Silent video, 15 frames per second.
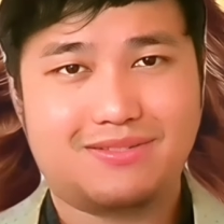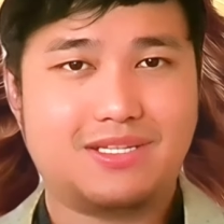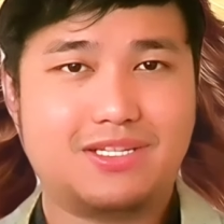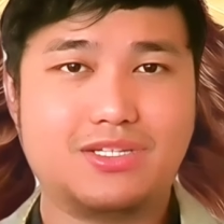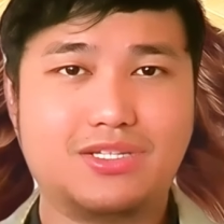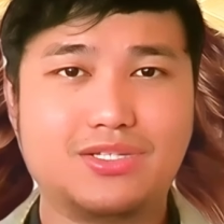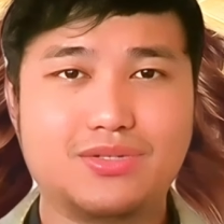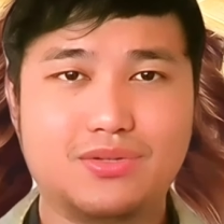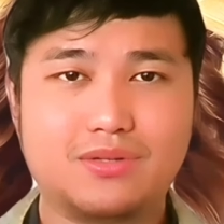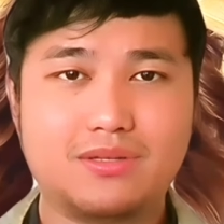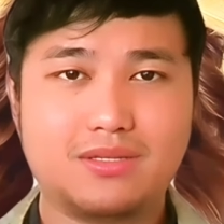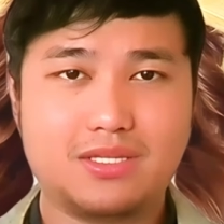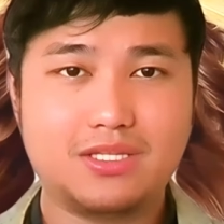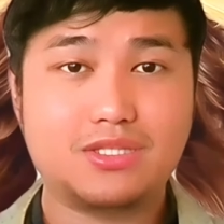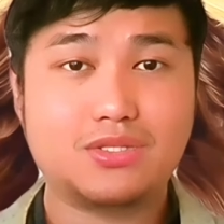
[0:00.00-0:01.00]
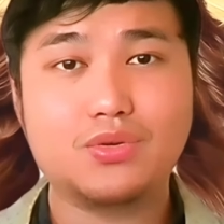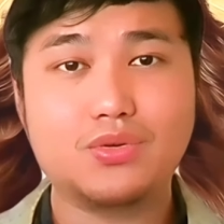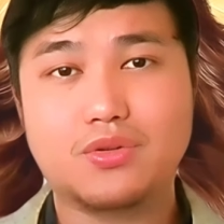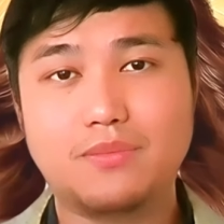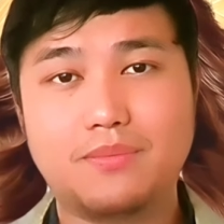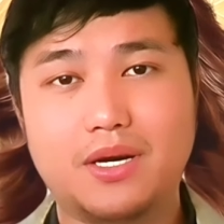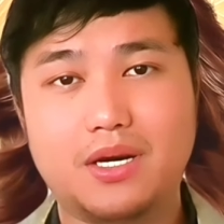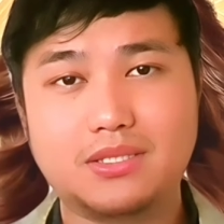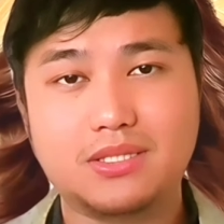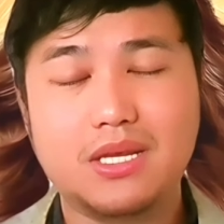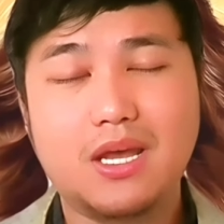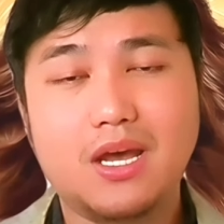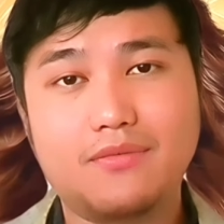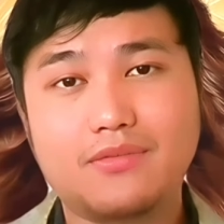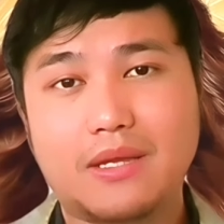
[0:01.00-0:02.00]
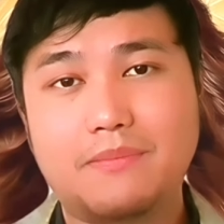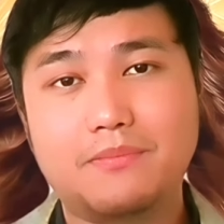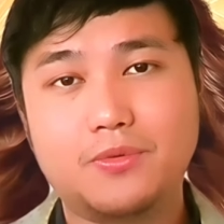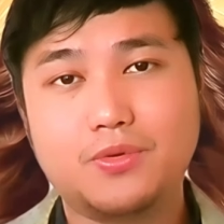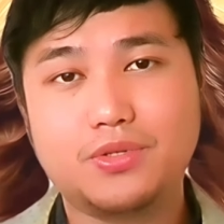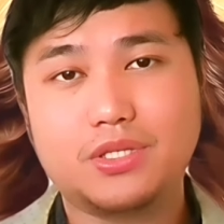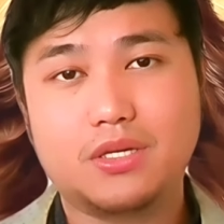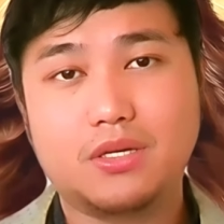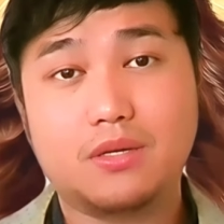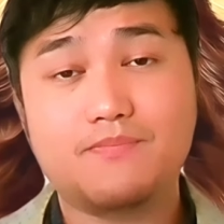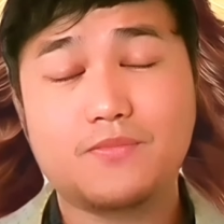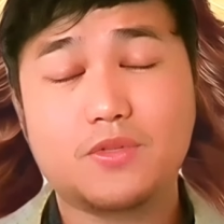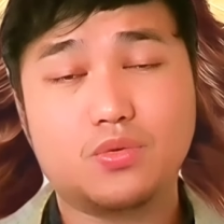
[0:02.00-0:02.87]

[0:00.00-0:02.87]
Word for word: They just showed the historical parts of Cambodia,